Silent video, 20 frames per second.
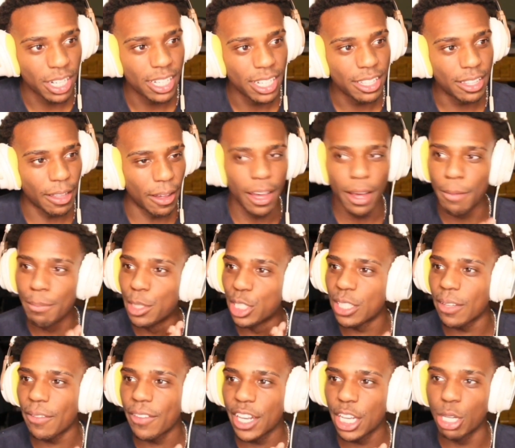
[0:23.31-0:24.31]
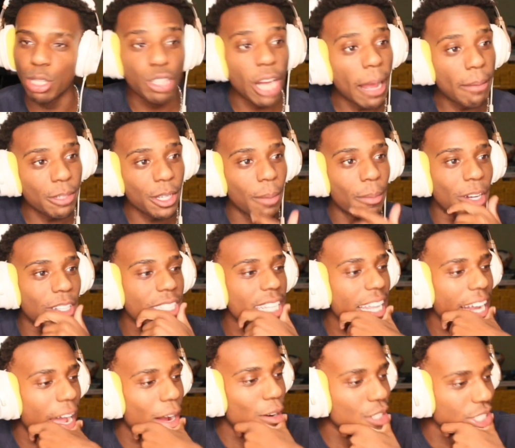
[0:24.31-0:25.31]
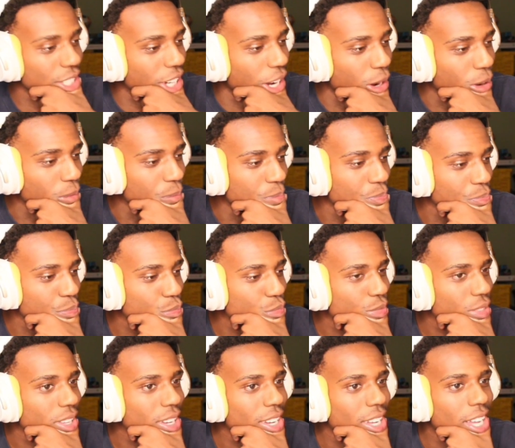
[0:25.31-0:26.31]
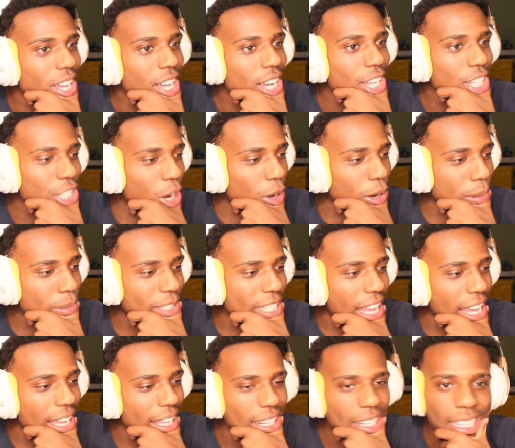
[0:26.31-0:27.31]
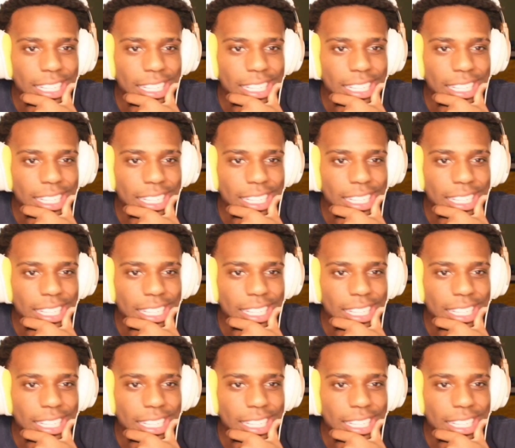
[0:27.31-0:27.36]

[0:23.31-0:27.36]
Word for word: The music video dropped about 10 hours ago. You know what I'm saying?